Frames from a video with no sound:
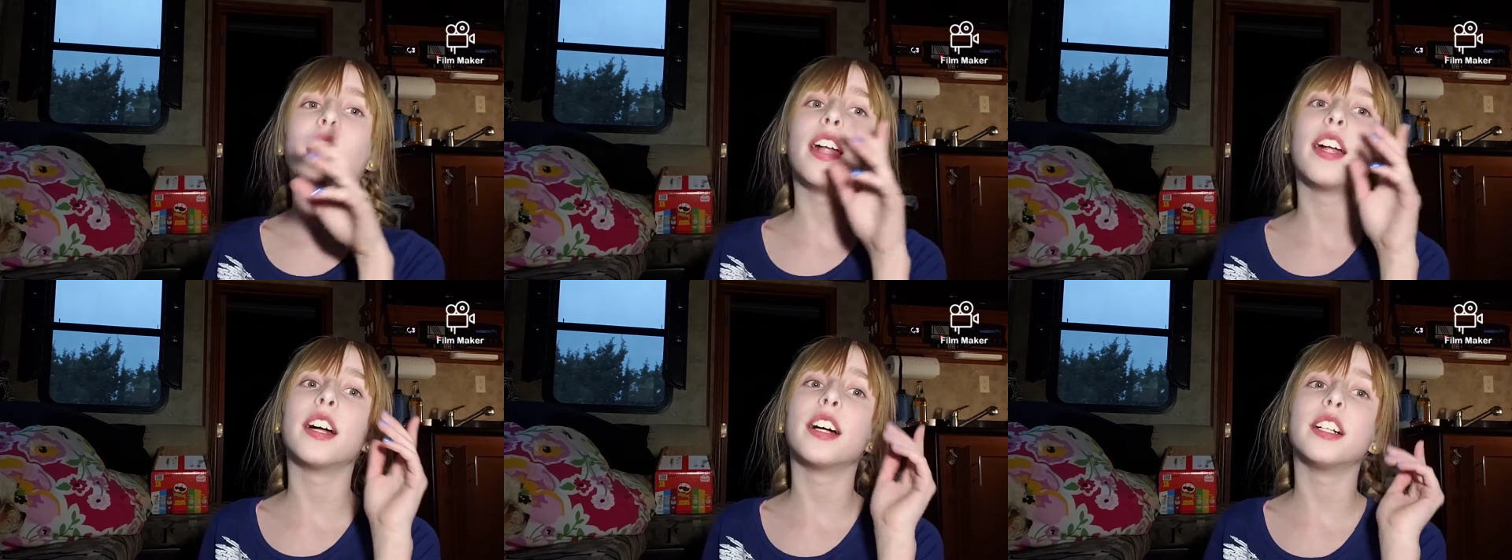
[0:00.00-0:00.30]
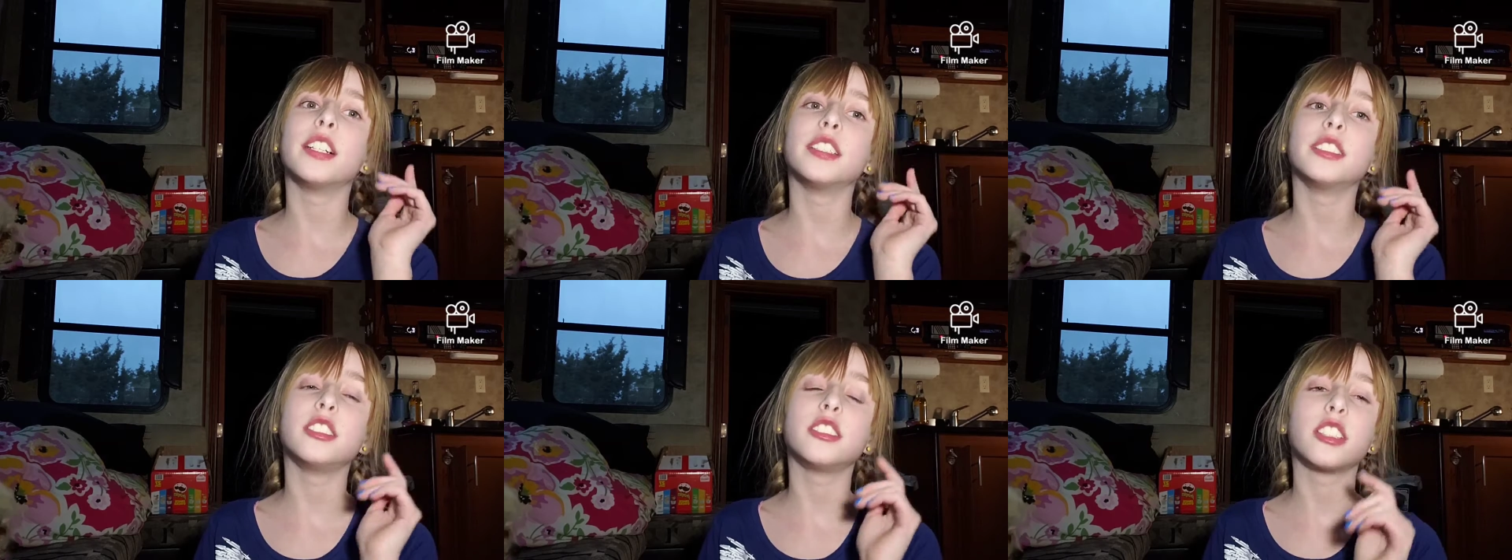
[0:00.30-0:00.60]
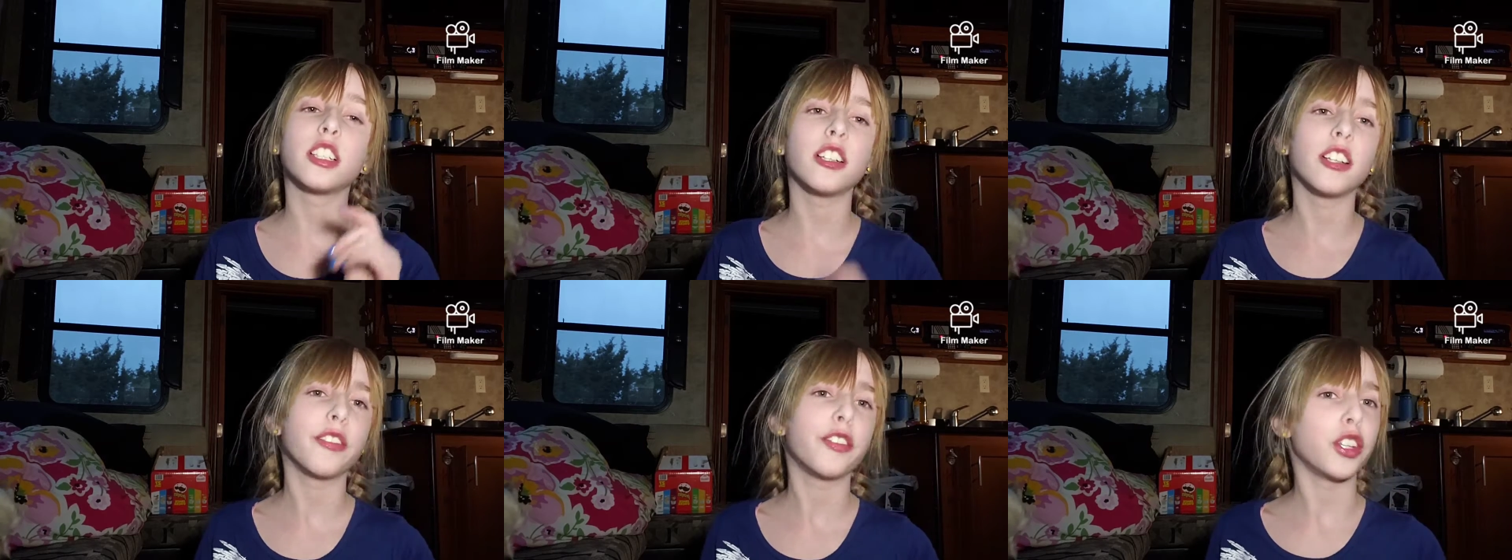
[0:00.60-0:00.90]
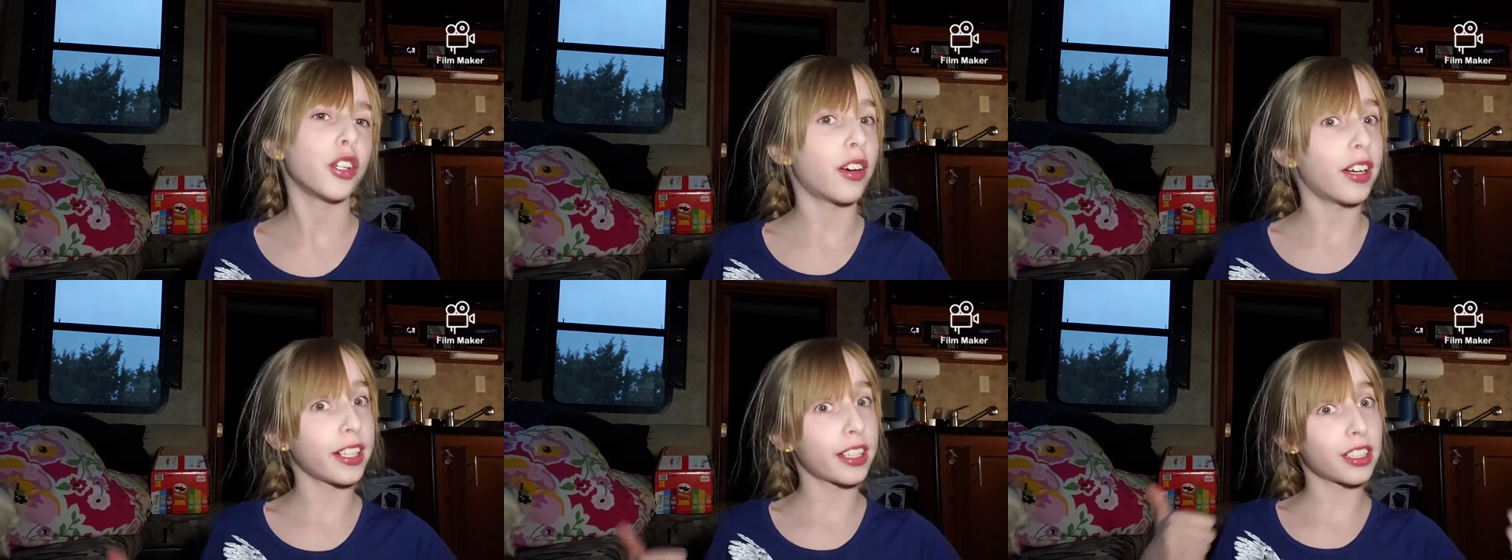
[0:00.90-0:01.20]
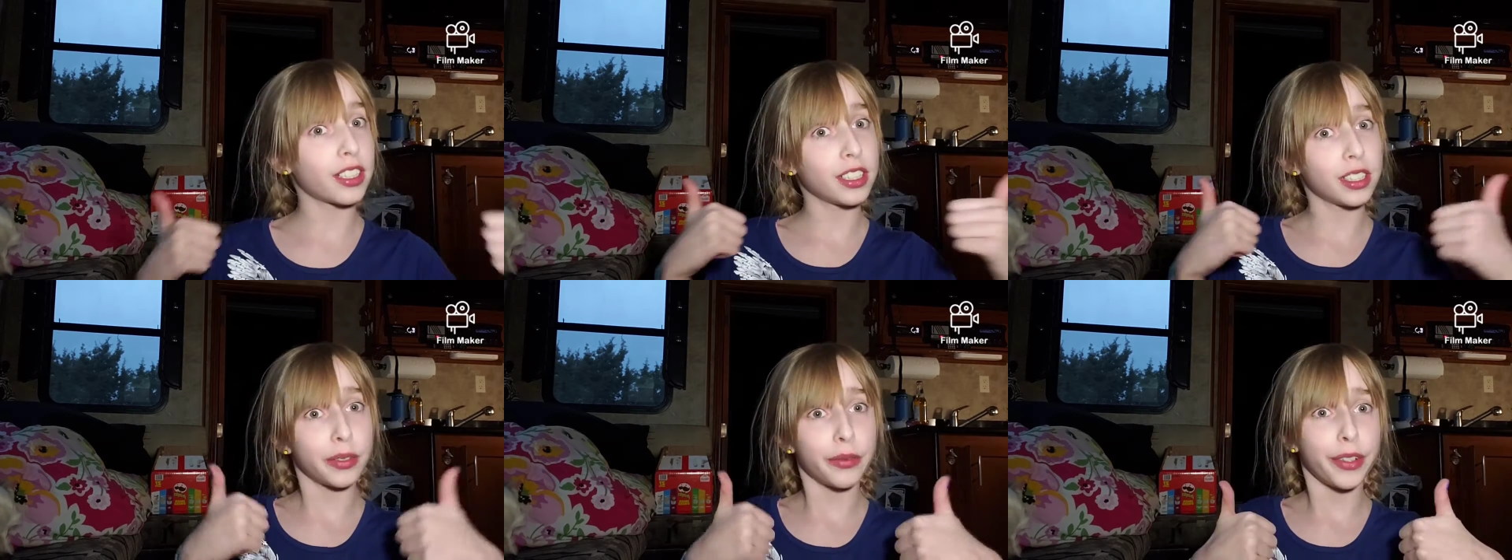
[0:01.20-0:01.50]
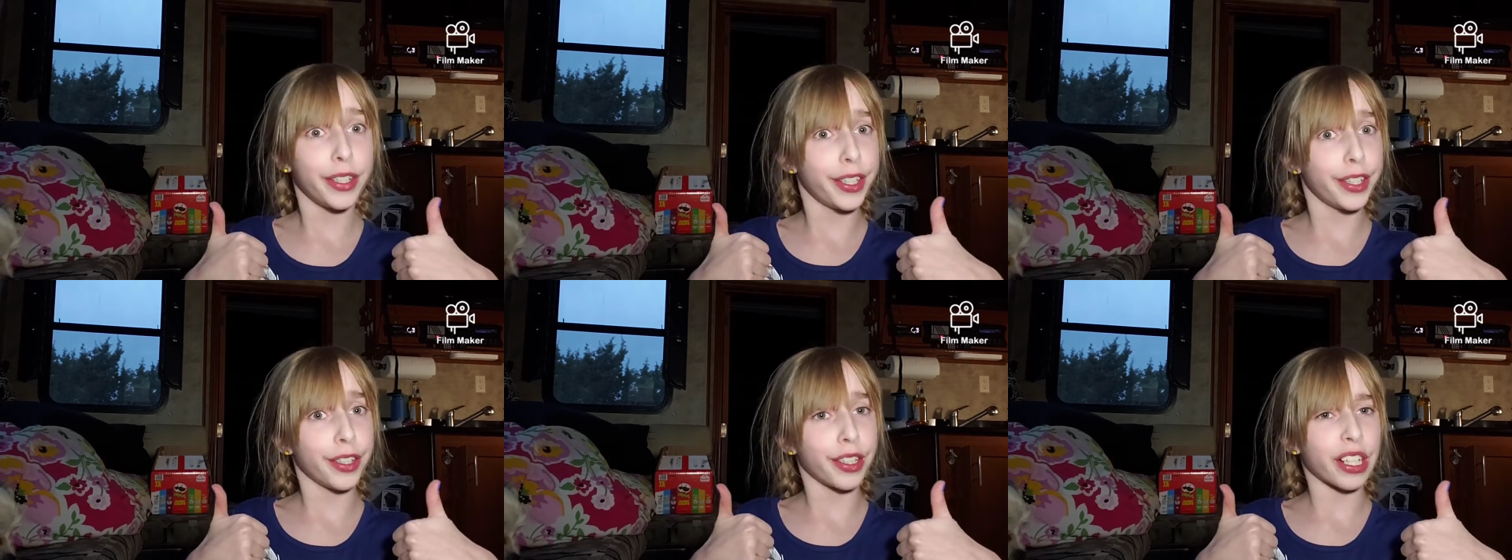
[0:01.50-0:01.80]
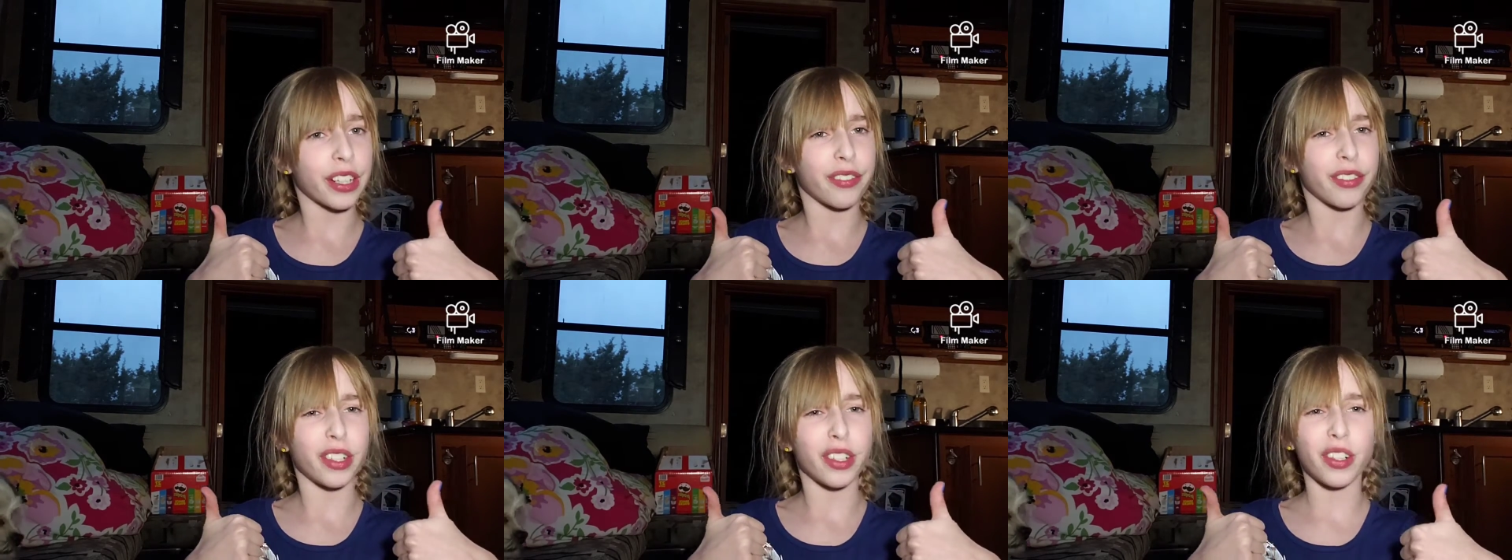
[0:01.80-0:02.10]
And if you liked this video,
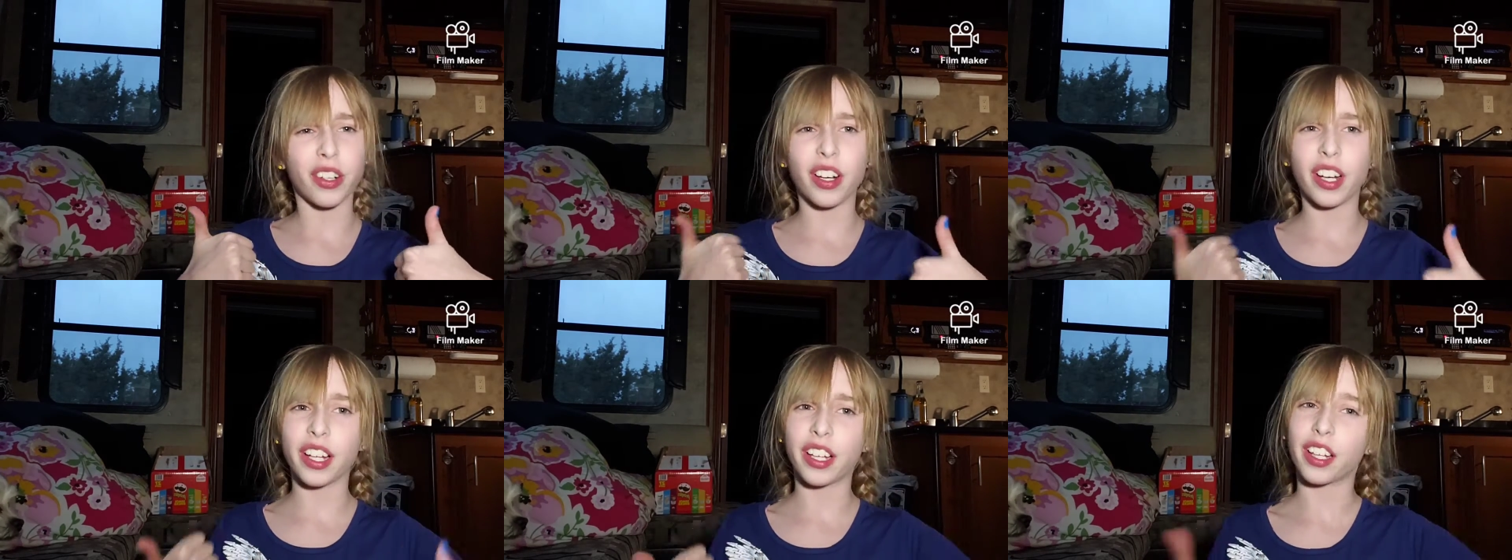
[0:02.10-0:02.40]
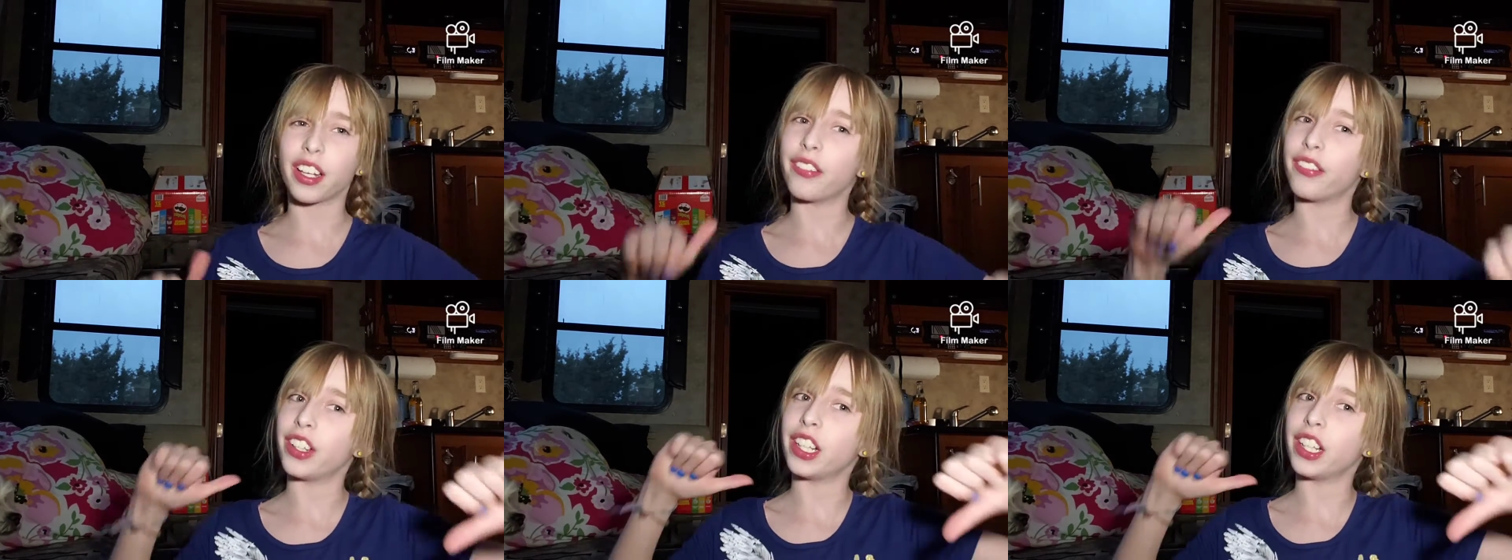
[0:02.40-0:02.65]
give it a like.